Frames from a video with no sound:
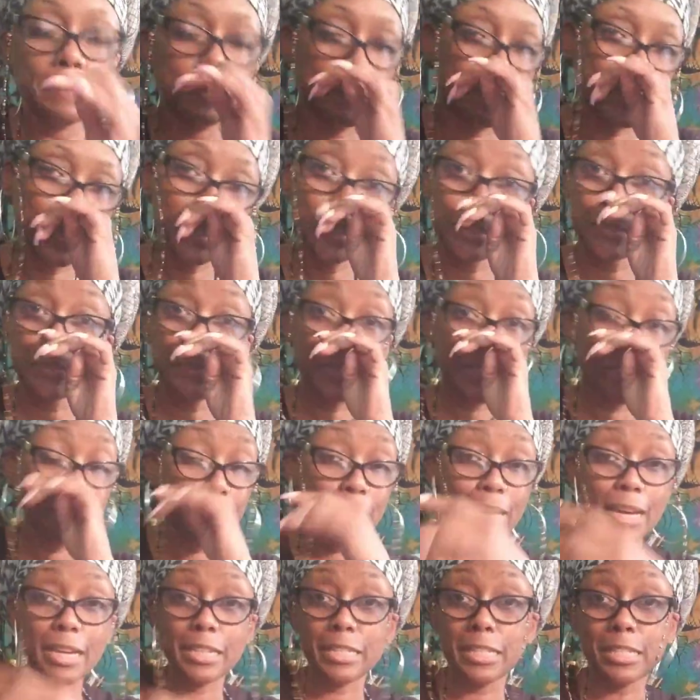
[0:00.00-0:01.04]
But we can be
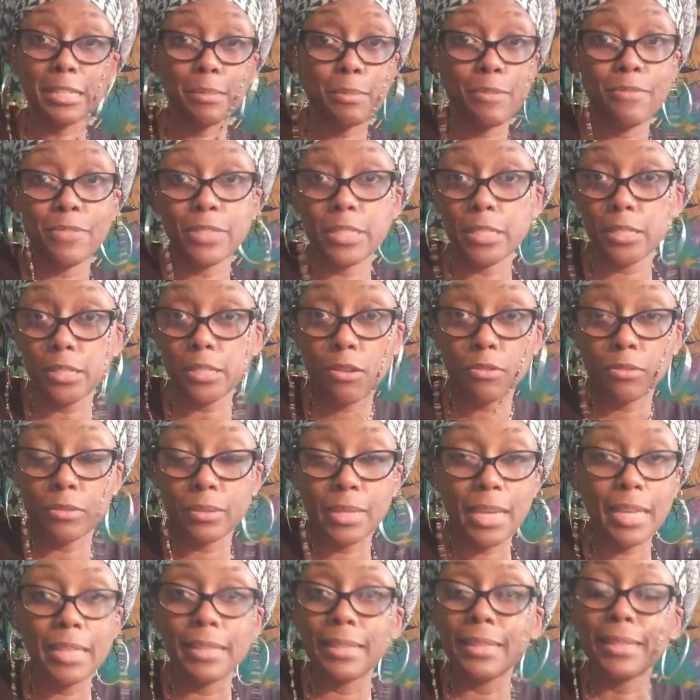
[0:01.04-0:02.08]
honest, some of us don't.
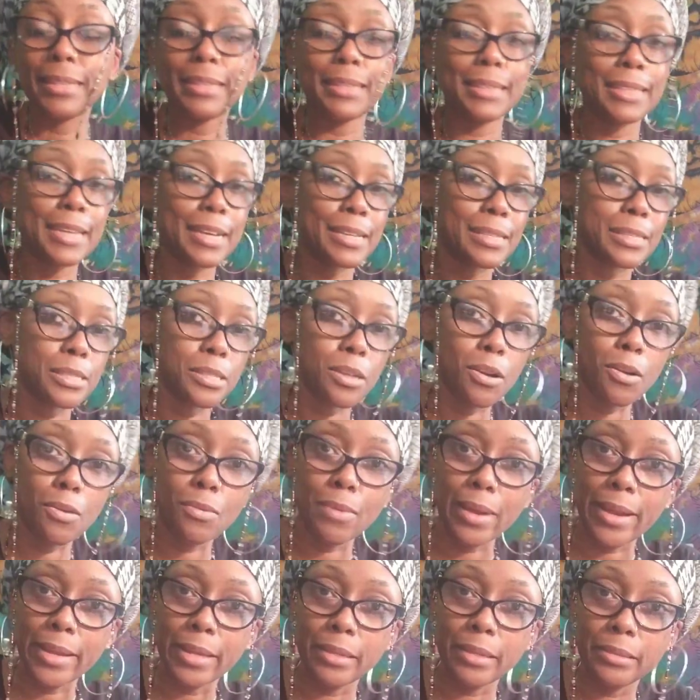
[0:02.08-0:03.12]
And that's all
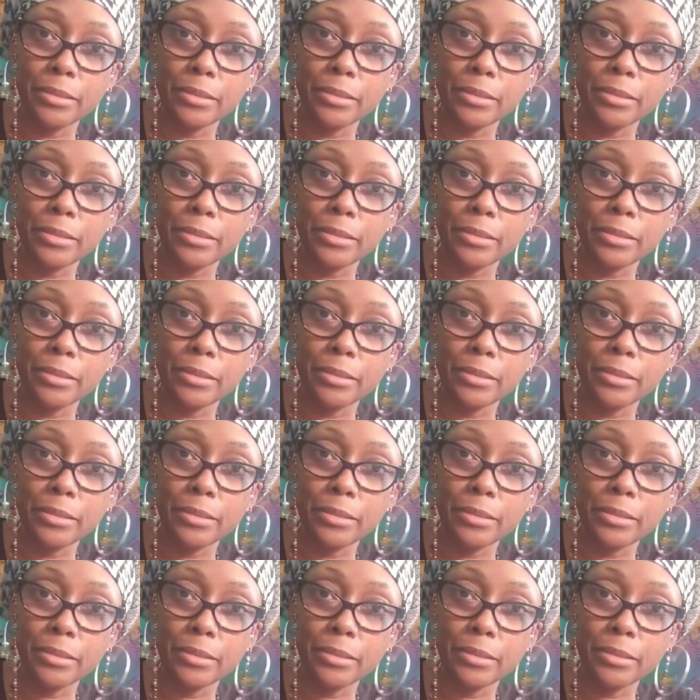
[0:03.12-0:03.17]
right,